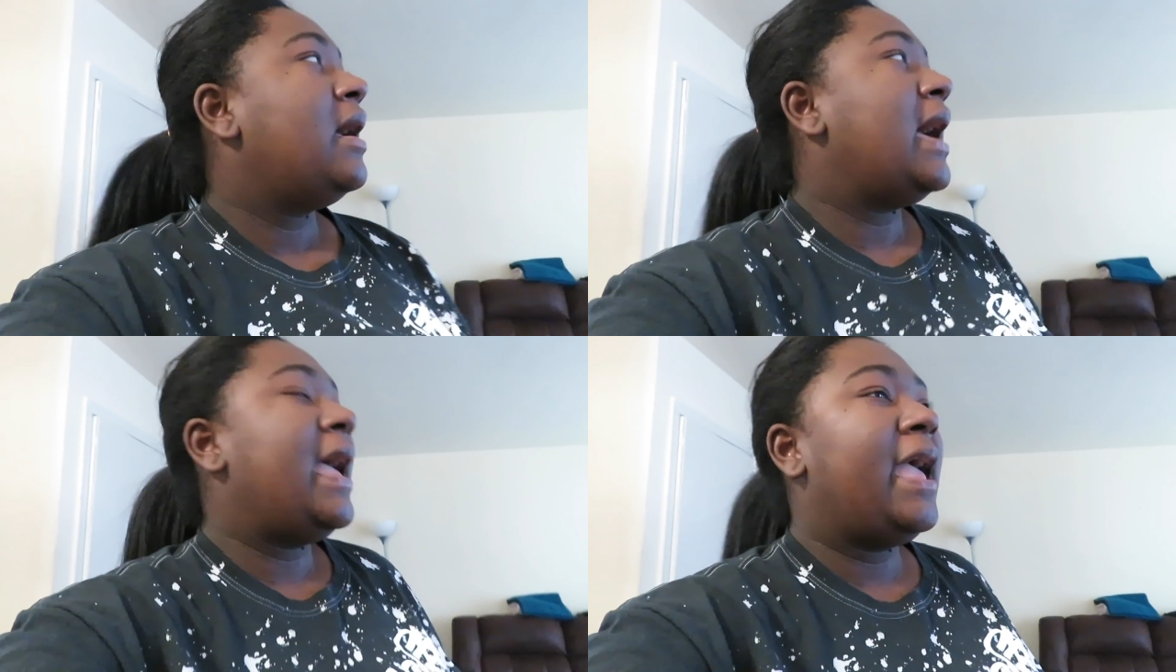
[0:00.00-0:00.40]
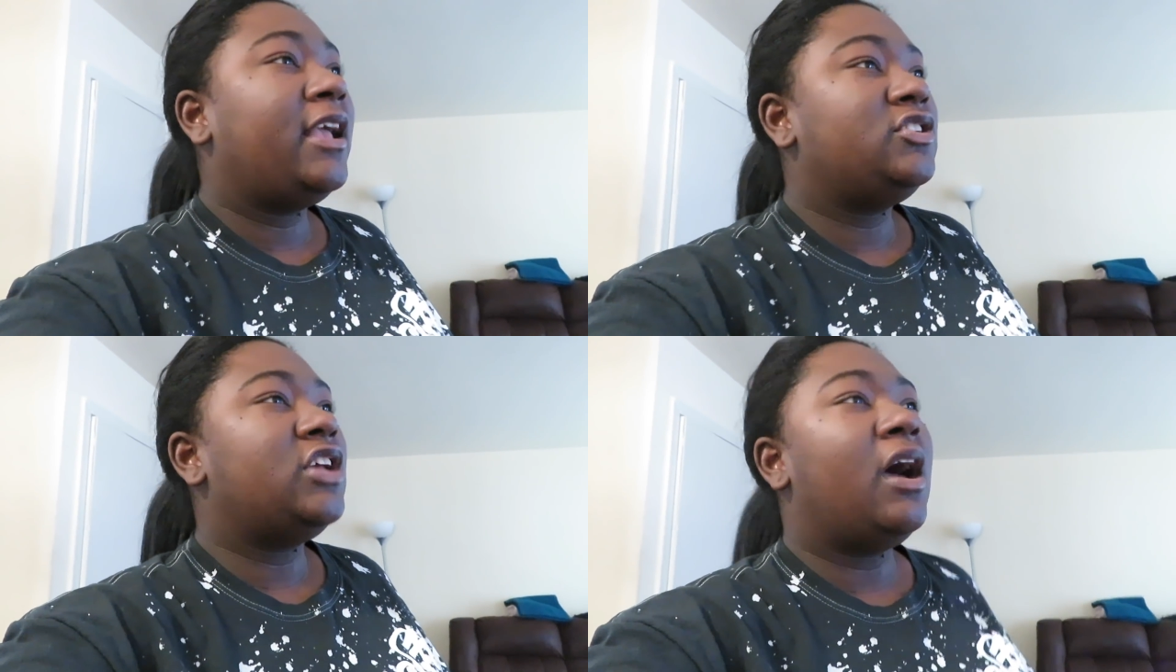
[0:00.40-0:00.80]
I
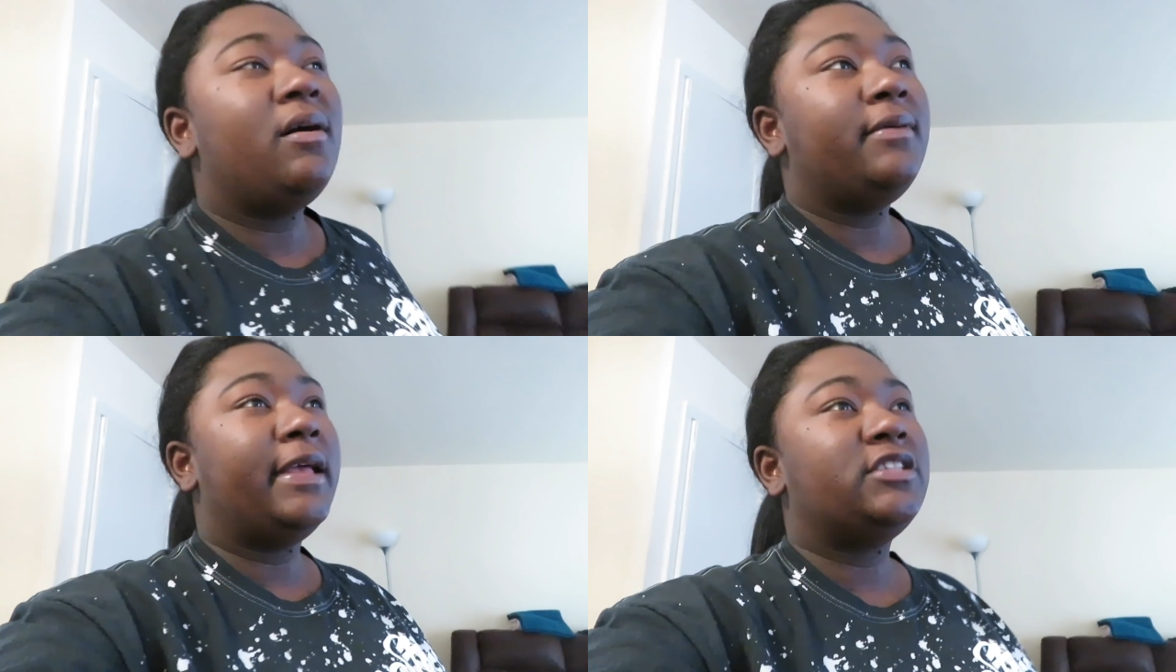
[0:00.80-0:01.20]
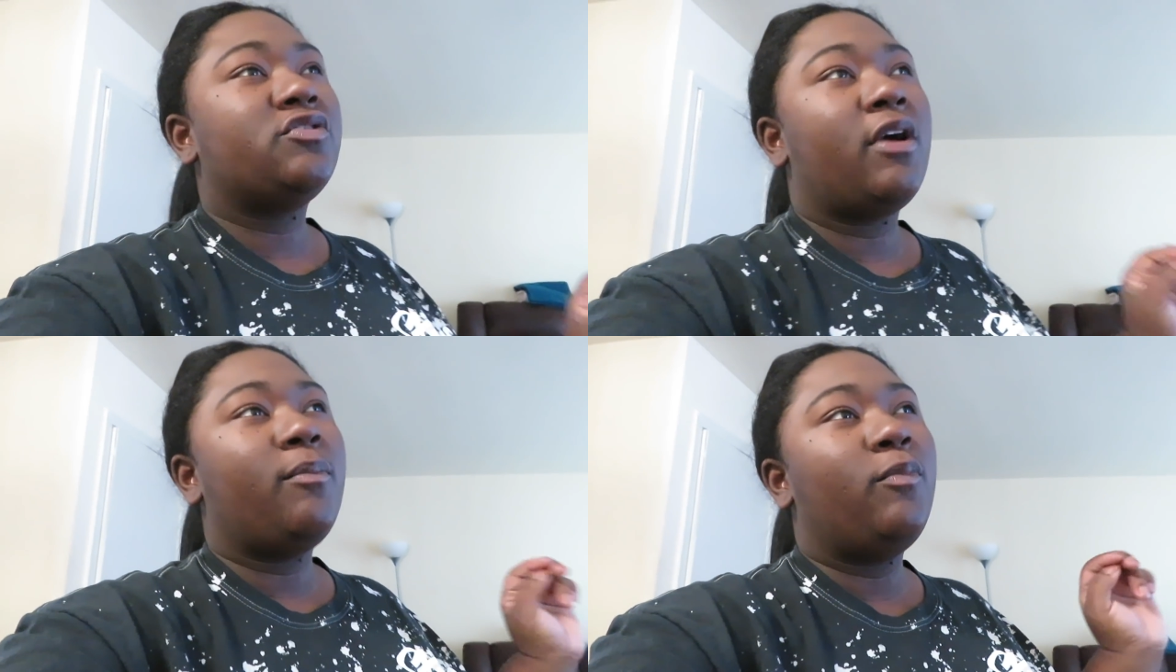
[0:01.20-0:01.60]
asked y'all on
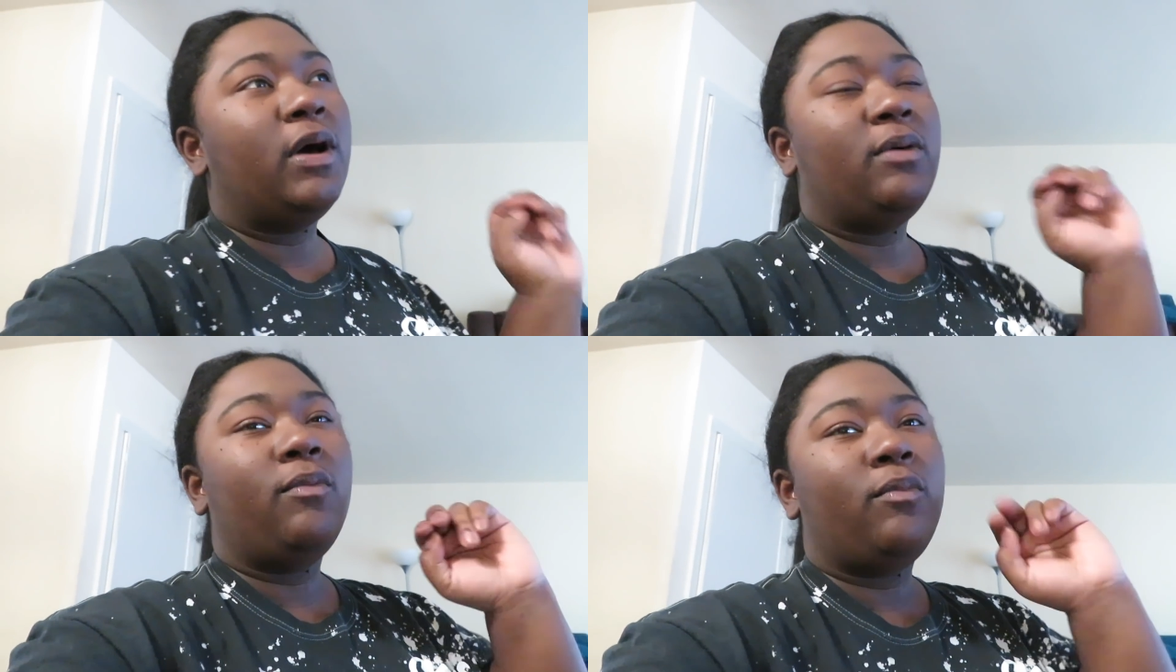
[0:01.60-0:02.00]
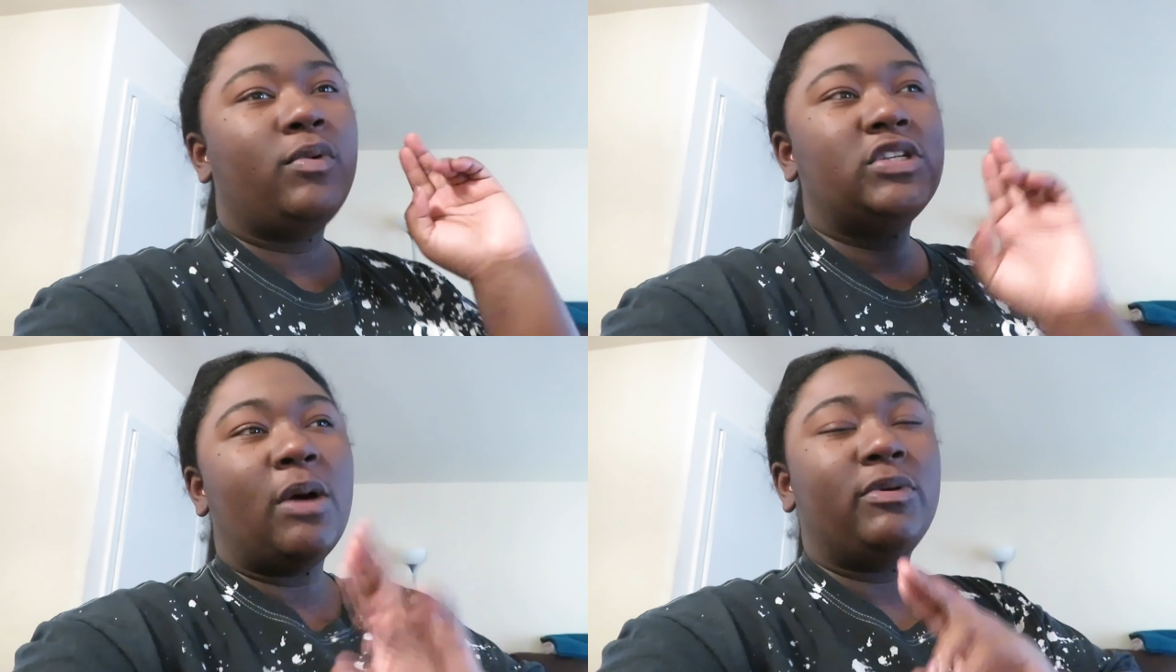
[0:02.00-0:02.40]
Instagram what
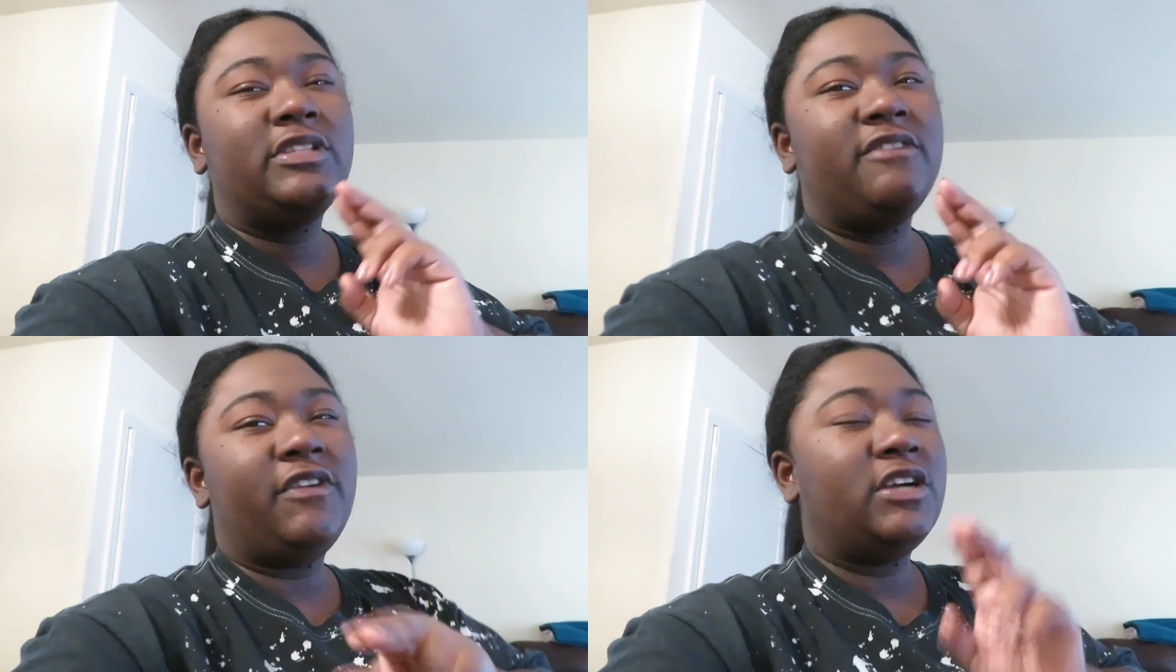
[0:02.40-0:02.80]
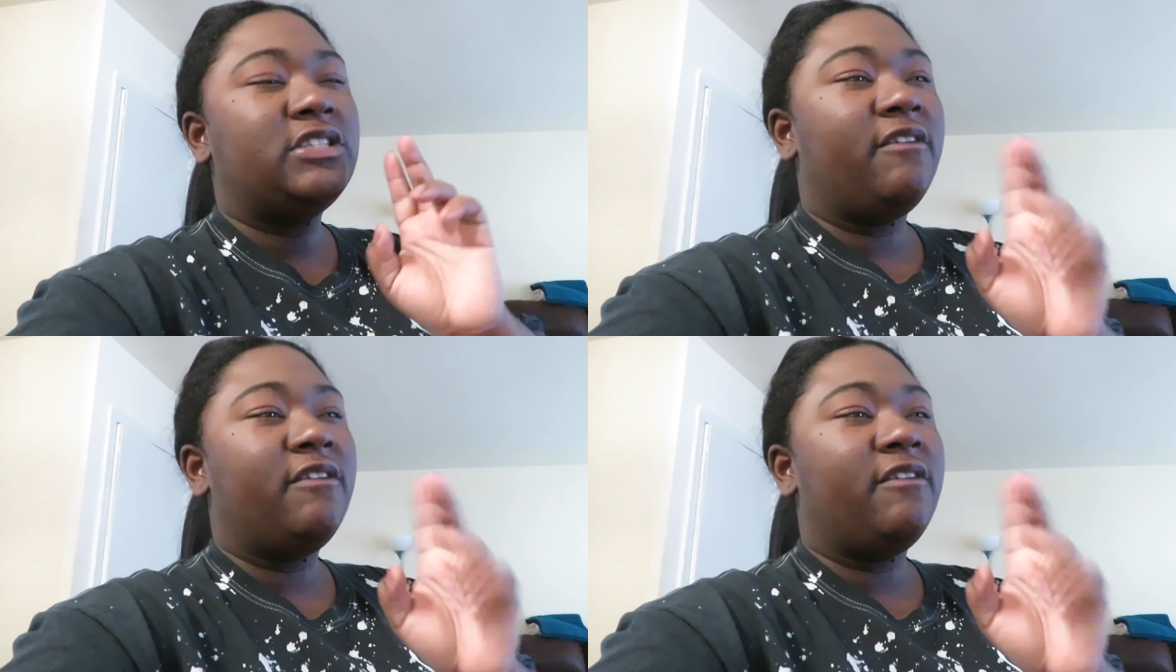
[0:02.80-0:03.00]
would y'all want to see first,